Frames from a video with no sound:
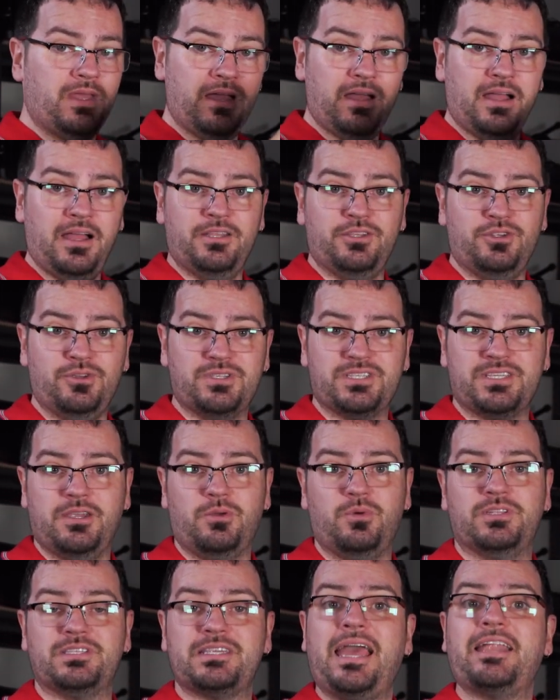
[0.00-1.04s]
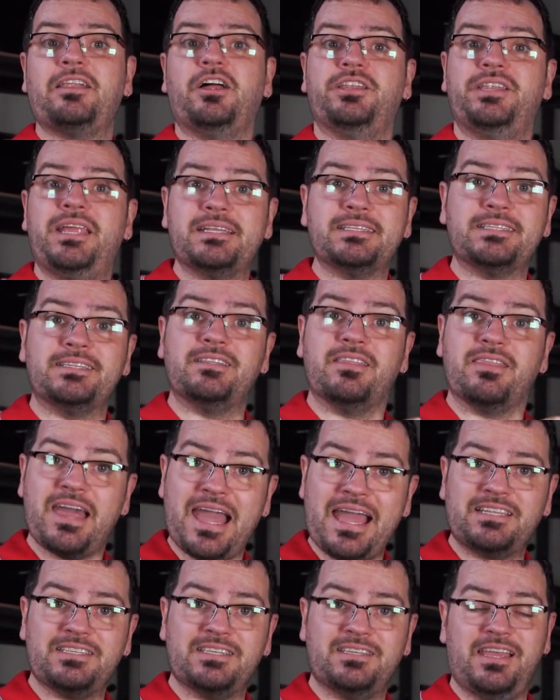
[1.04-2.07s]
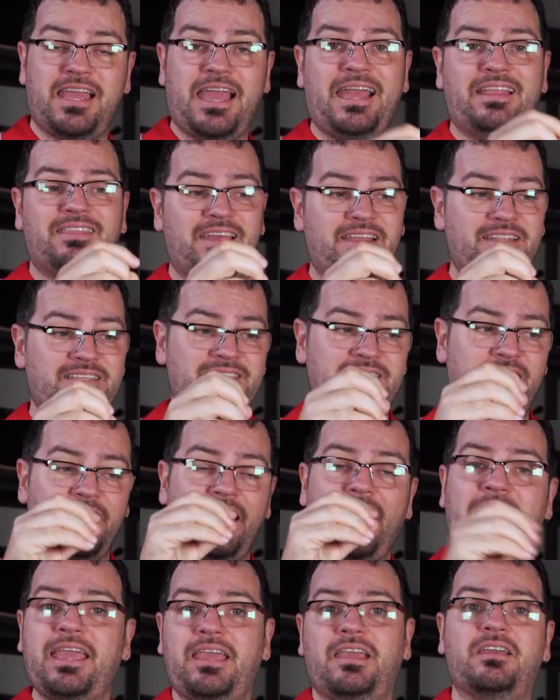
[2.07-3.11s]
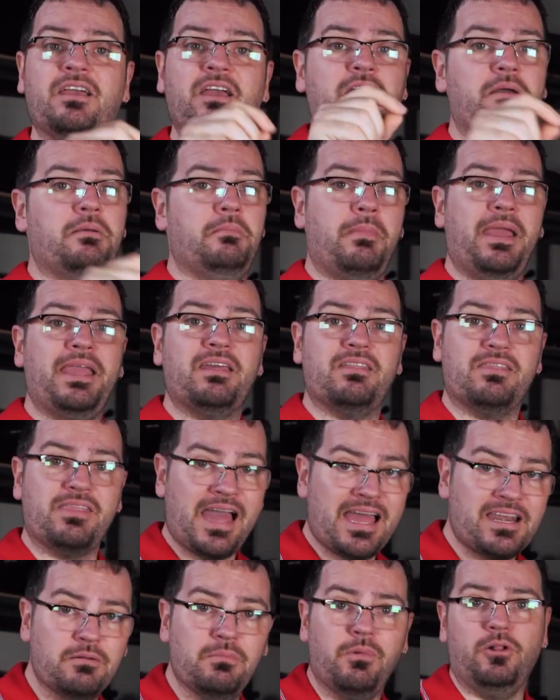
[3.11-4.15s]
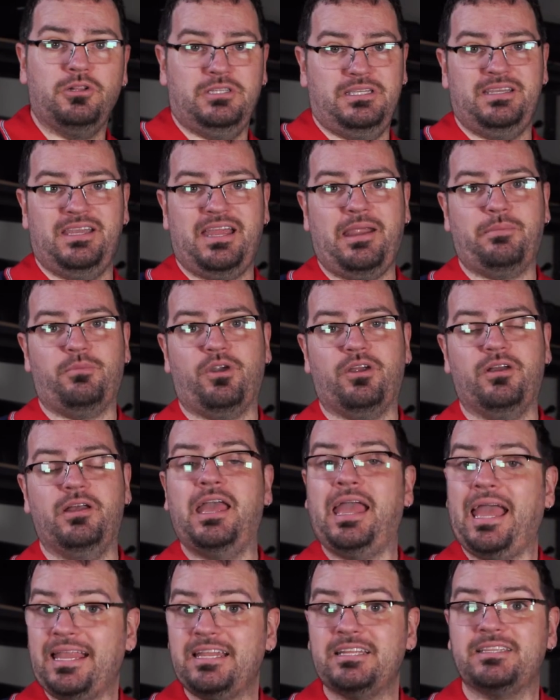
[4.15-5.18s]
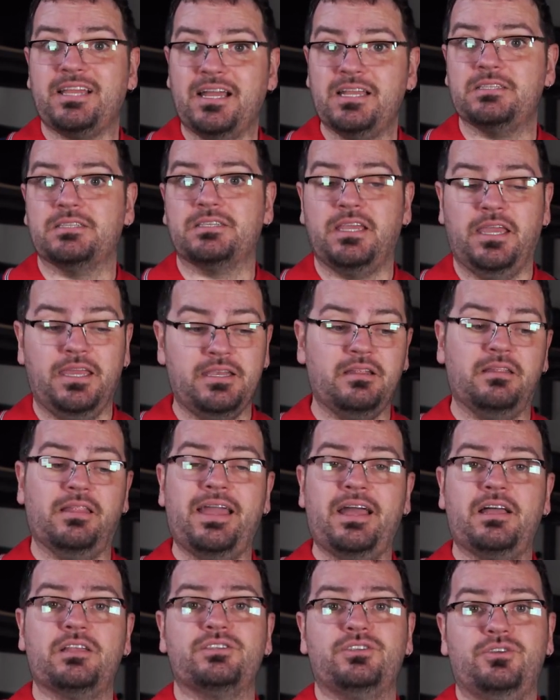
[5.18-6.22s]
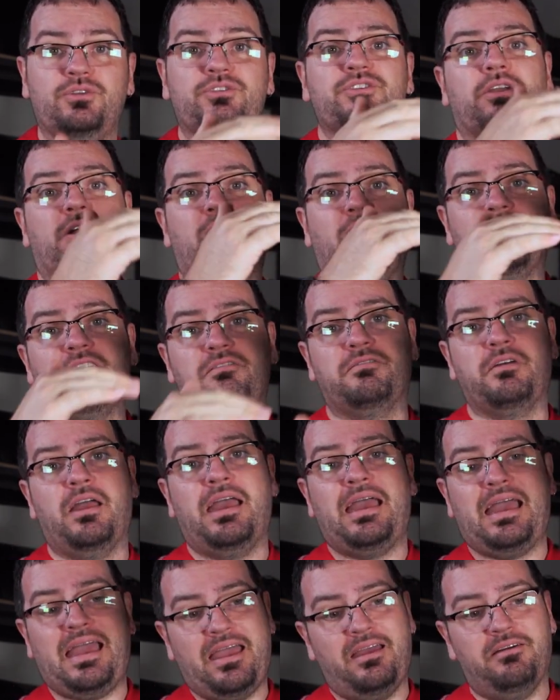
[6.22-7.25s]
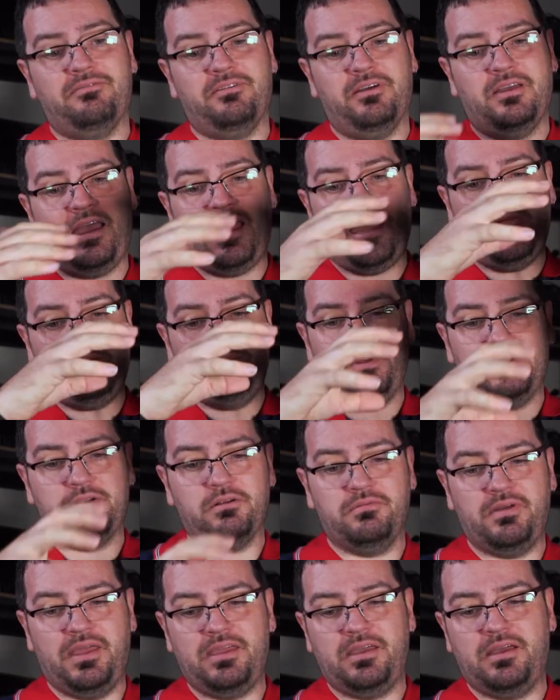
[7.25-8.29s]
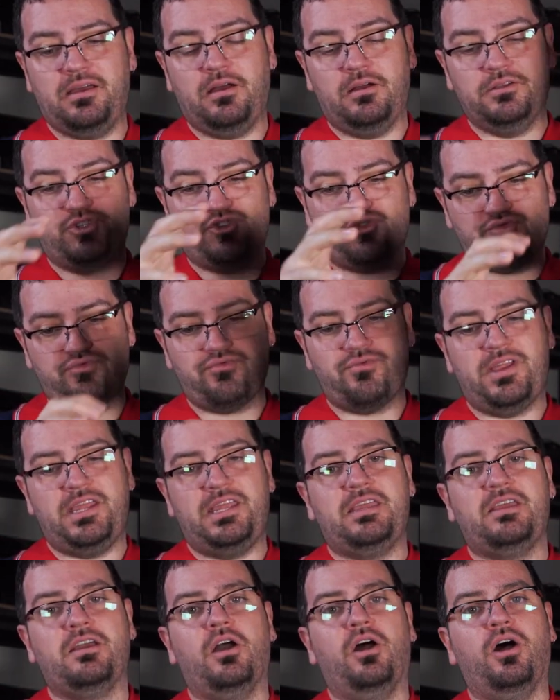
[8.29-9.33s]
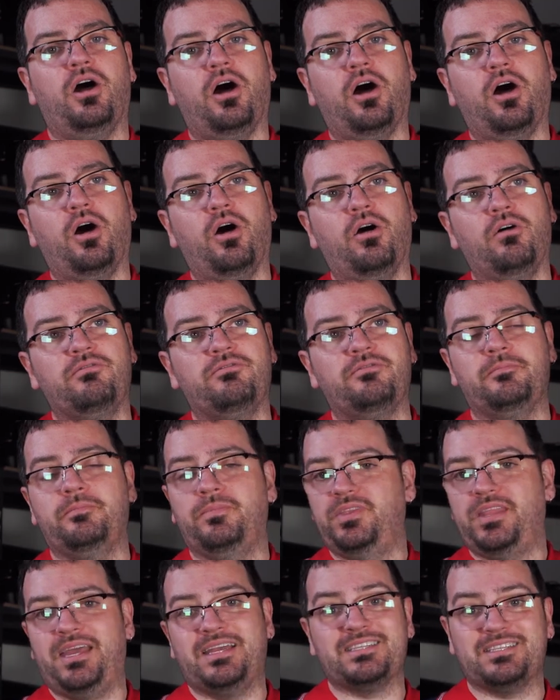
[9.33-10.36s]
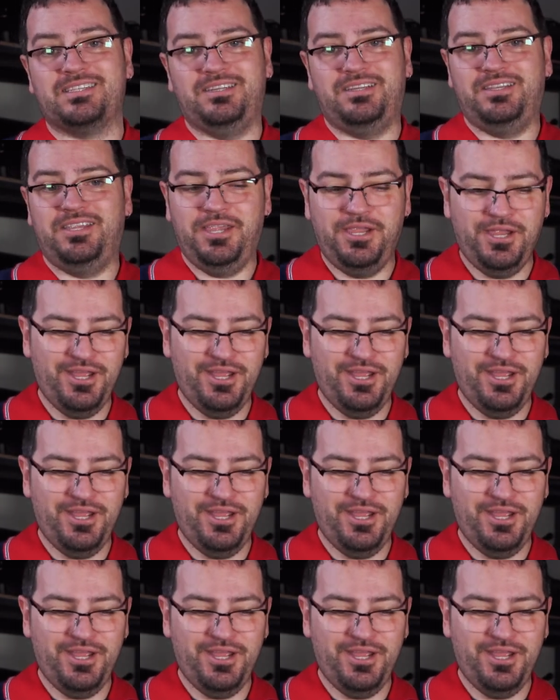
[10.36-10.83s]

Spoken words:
a new sequence and I nest that and then say, hey, make that a multi-camera. And it does. It allows you to kind of have a bit of a tree of nested